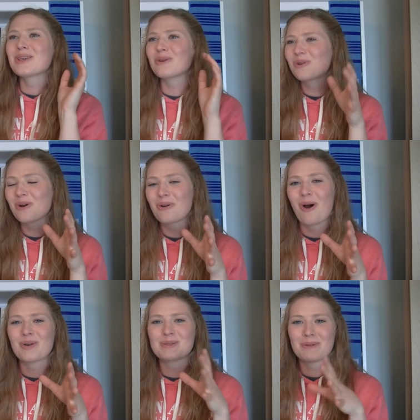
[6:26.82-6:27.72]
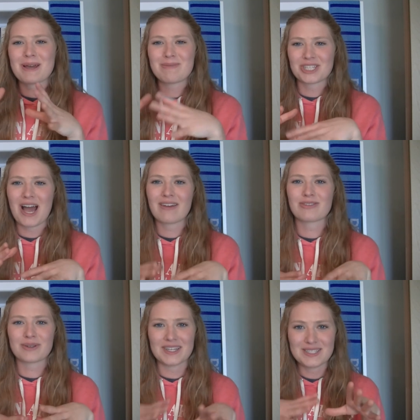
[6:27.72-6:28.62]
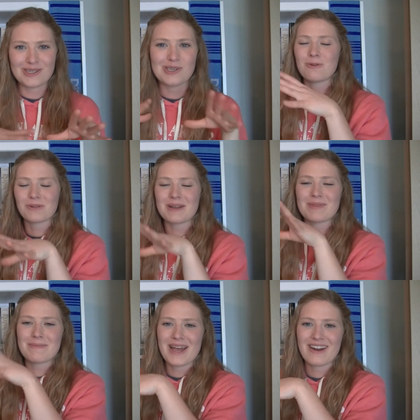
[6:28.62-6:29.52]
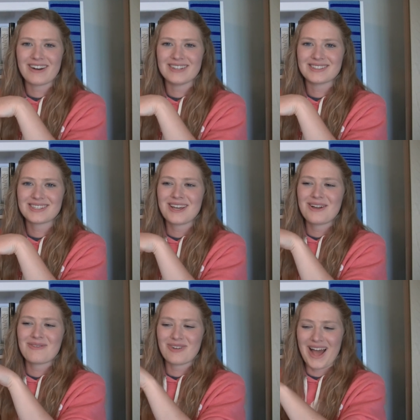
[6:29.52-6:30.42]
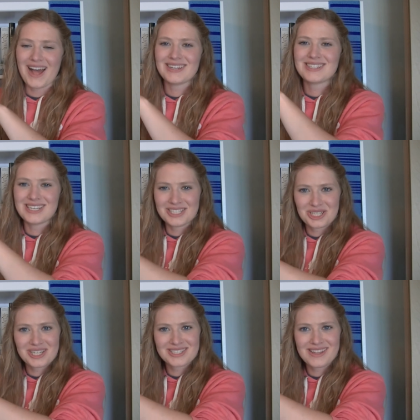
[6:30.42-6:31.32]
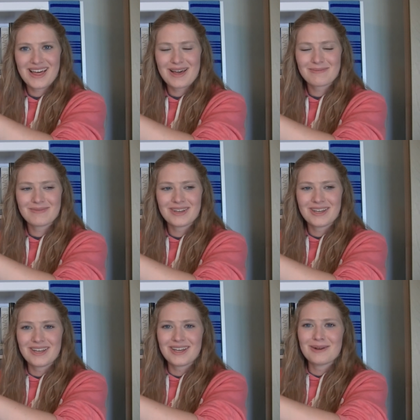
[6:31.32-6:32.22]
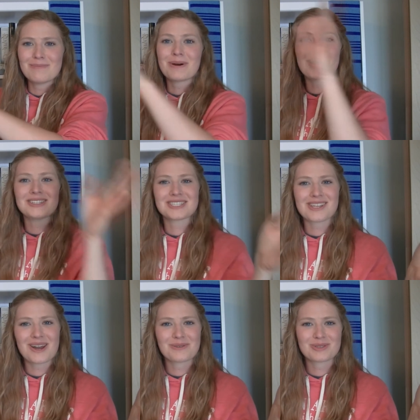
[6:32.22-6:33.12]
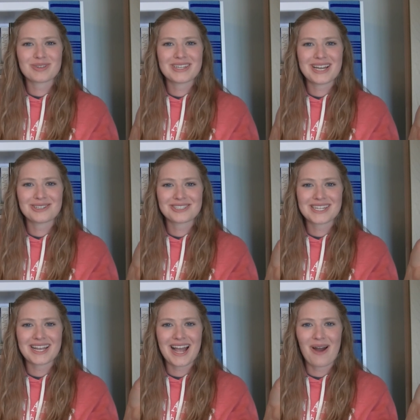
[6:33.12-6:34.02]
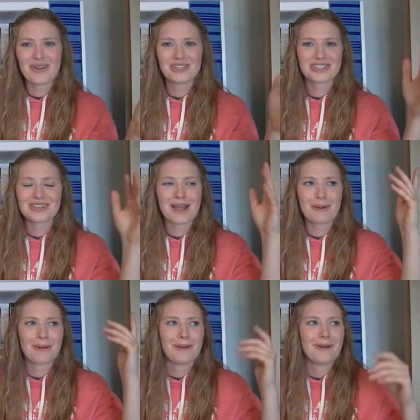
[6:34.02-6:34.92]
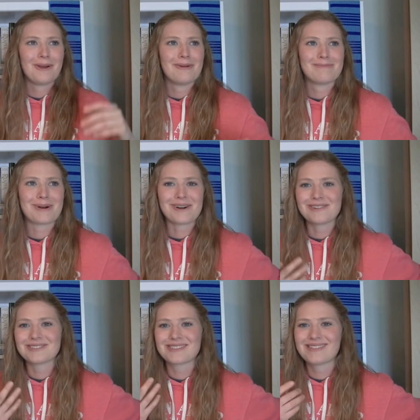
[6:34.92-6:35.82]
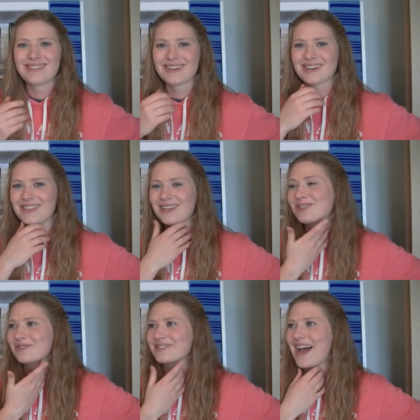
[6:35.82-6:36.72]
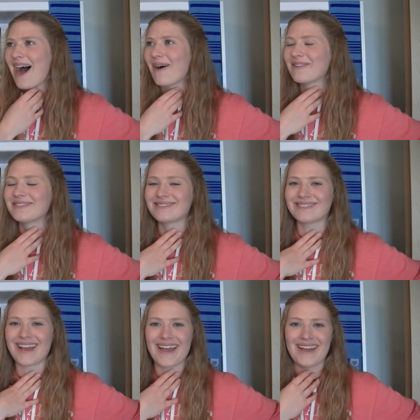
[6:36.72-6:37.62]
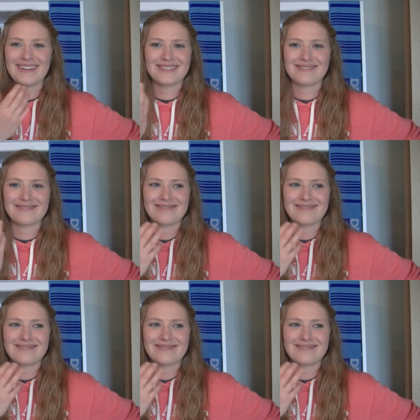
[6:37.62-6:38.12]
you don't always blame the child for what they do, you blame the parents for not teaching it to them. But I just thought it was really interesting how he just, like, burns the cathedral down and